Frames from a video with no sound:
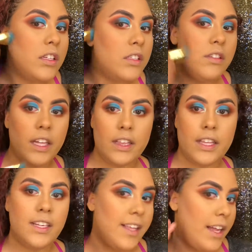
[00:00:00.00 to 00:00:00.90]
Do like
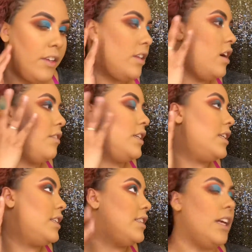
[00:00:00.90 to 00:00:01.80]
this and you can
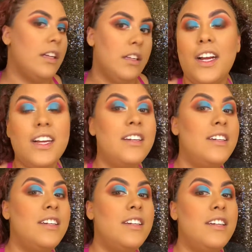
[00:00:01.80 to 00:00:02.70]
already see her.
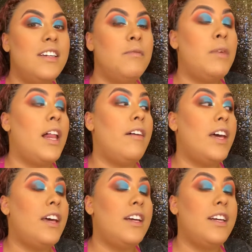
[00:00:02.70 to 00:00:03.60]
I love
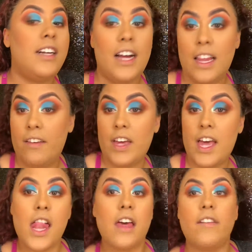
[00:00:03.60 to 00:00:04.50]
it. I love it.
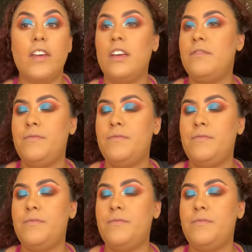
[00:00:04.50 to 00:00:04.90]
I love it.